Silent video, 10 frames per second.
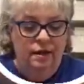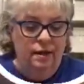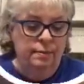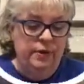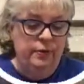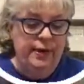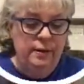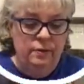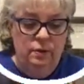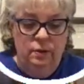Come on now.
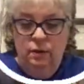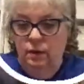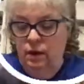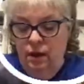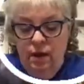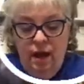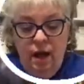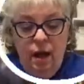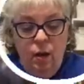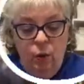
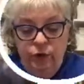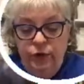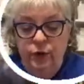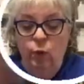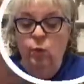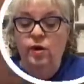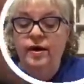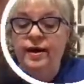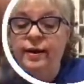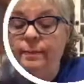Oh, you know
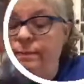what?